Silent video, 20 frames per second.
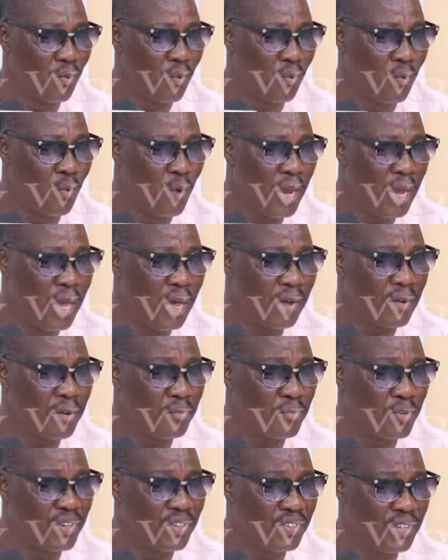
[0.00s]
we are
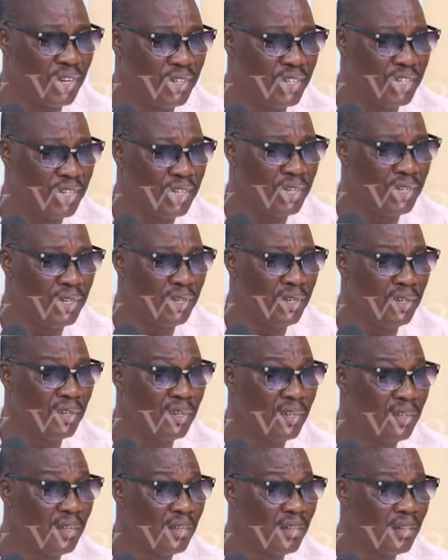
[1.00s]
representing
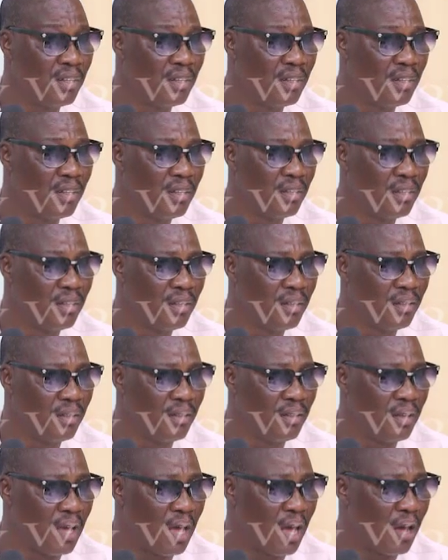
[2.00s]

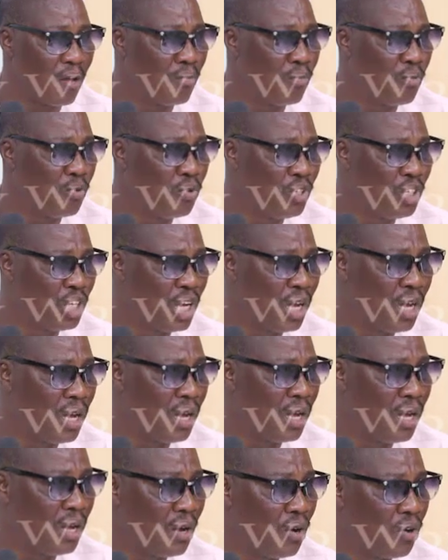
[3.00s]
the
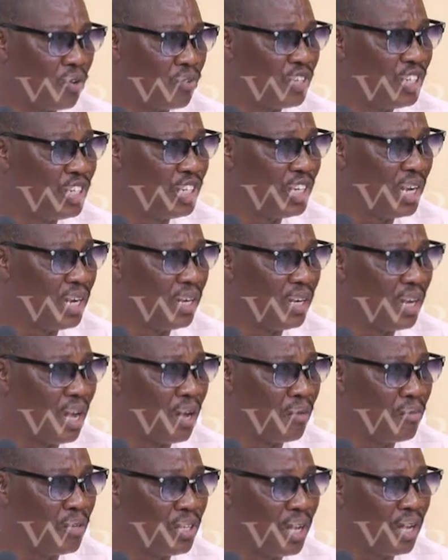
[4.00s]
Abuja Original
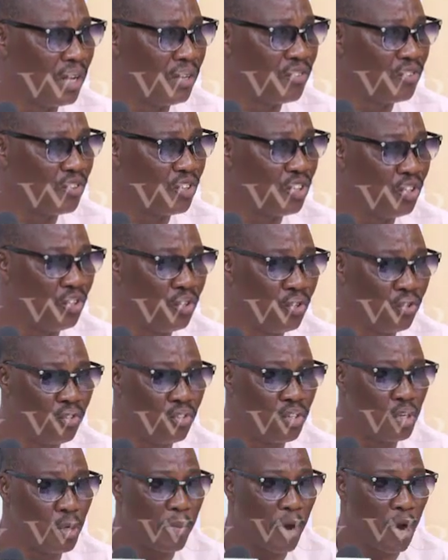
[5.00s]
Inhabitants Youth
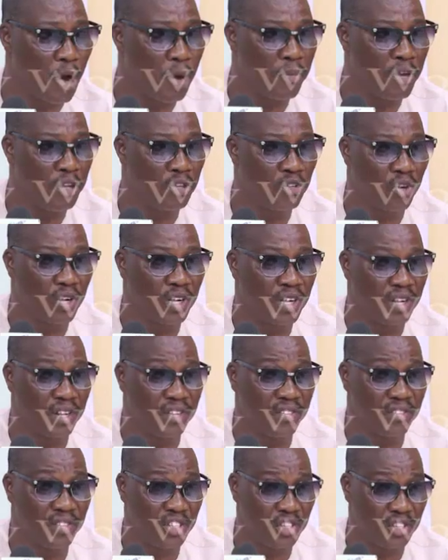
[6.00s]
Empowerment
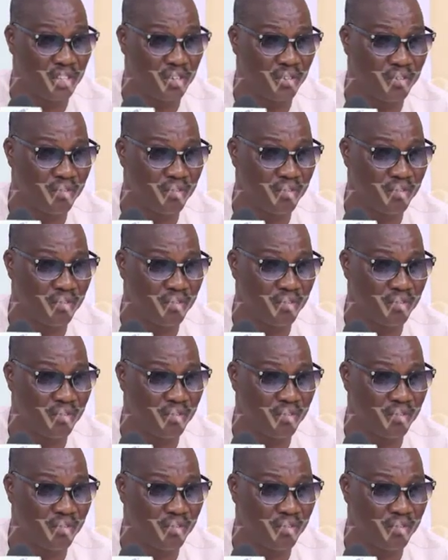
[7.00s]
Organization.